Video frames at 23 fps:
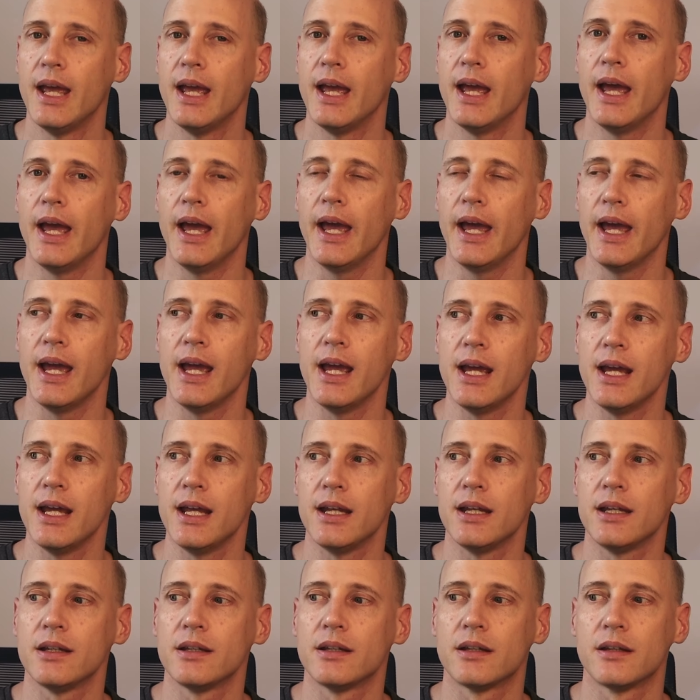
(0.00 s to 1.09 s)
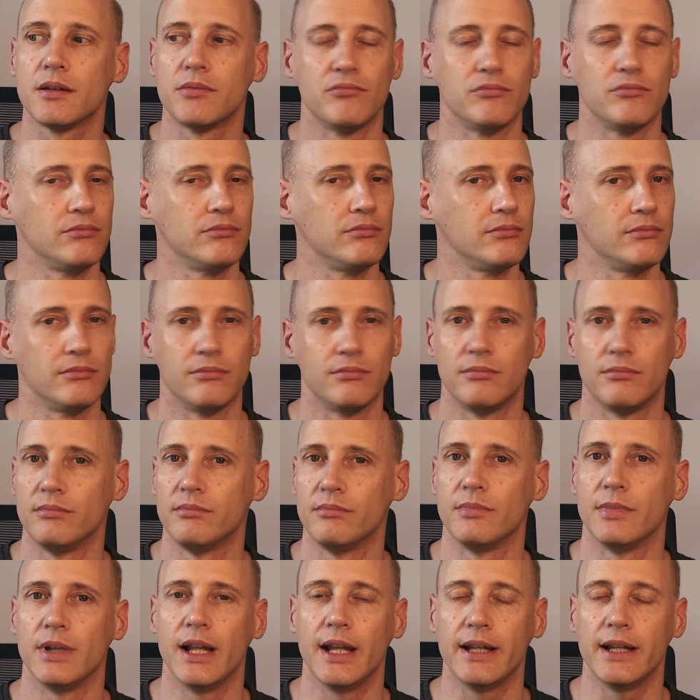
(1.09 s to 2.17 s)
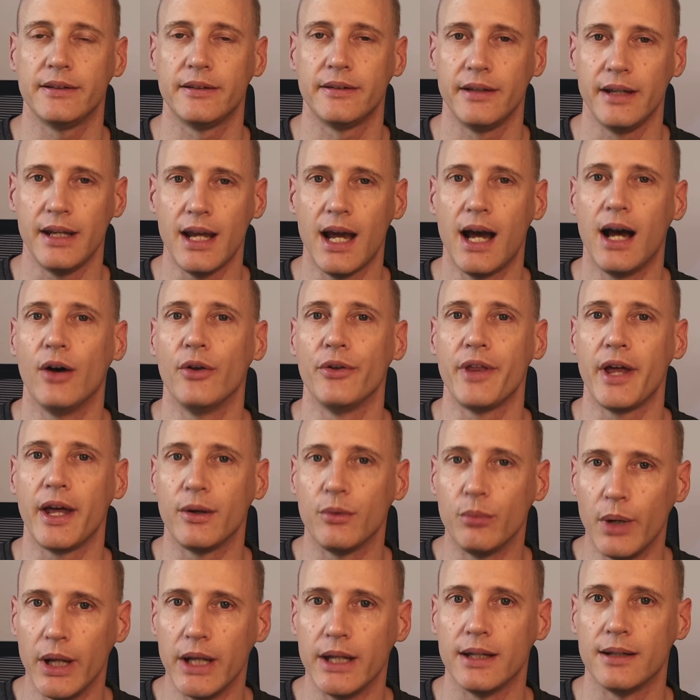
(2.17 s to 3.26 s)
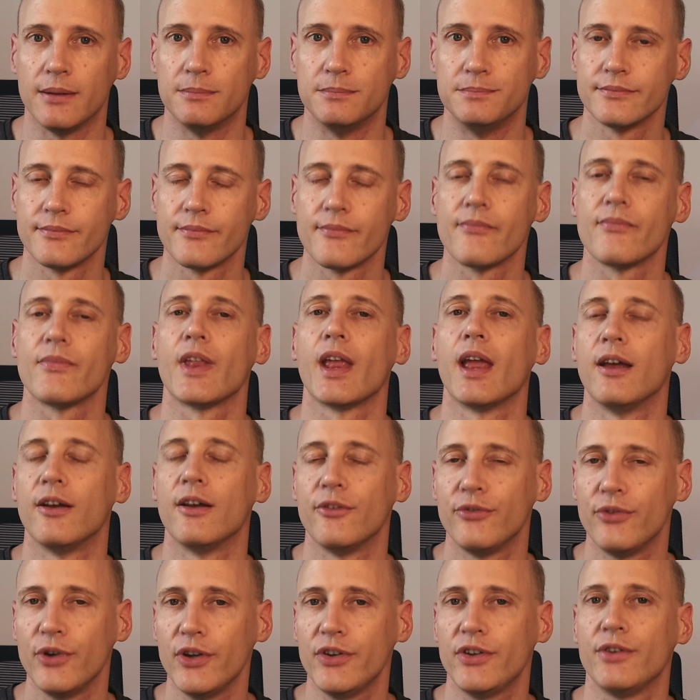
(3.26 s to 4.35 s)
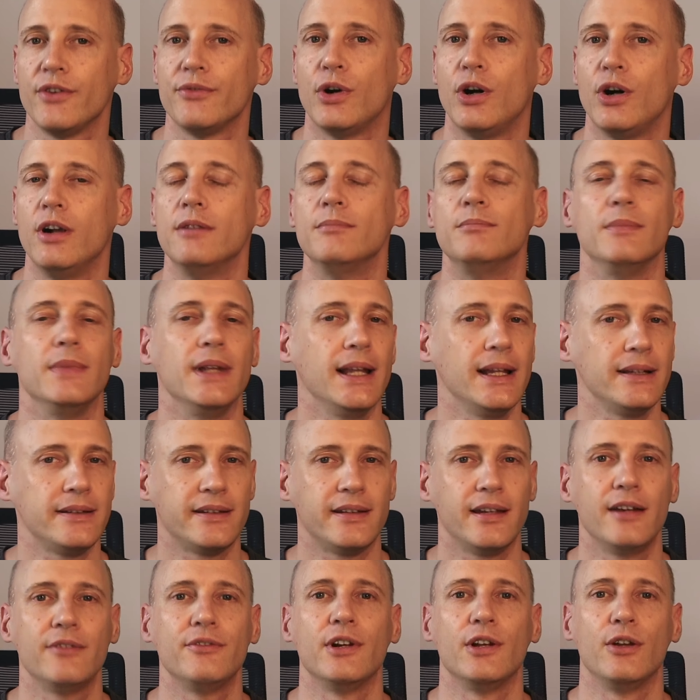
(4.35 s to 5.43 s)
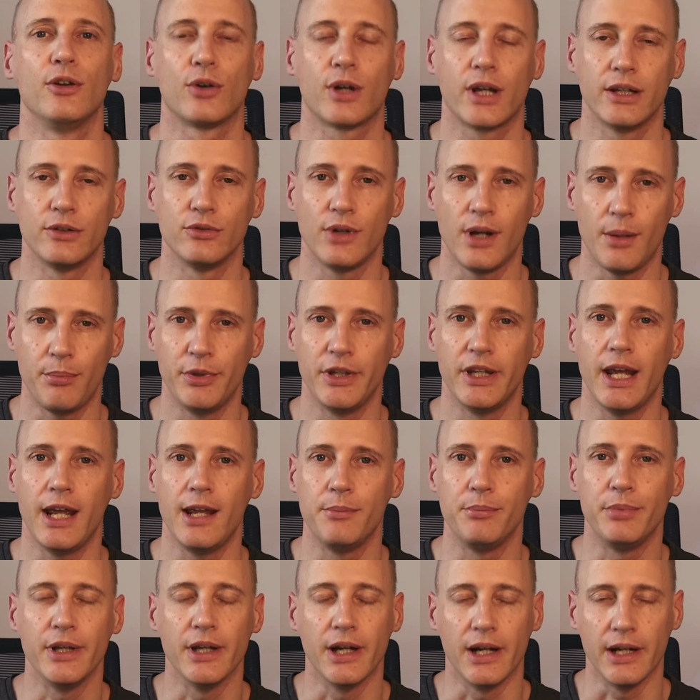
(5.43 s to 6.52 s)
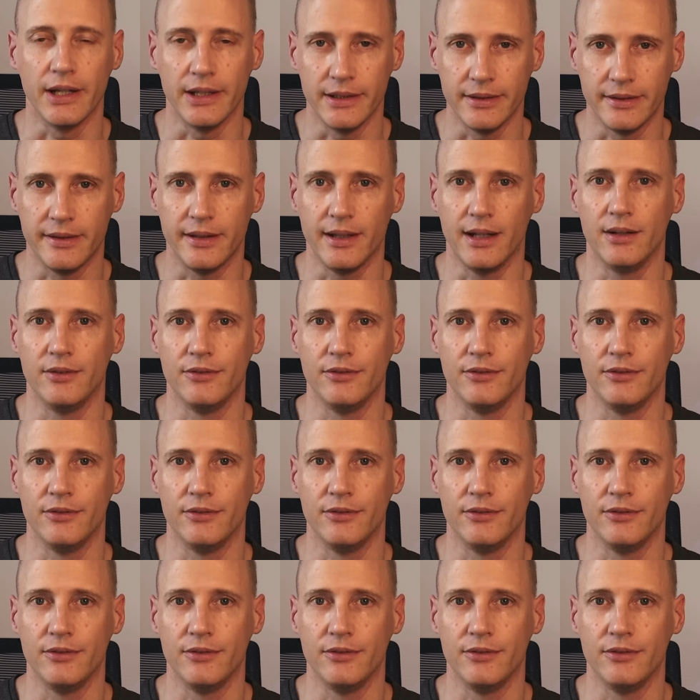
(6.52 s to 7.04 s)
And let's see how that went. First of all, let's have a look at RapidAPI itself.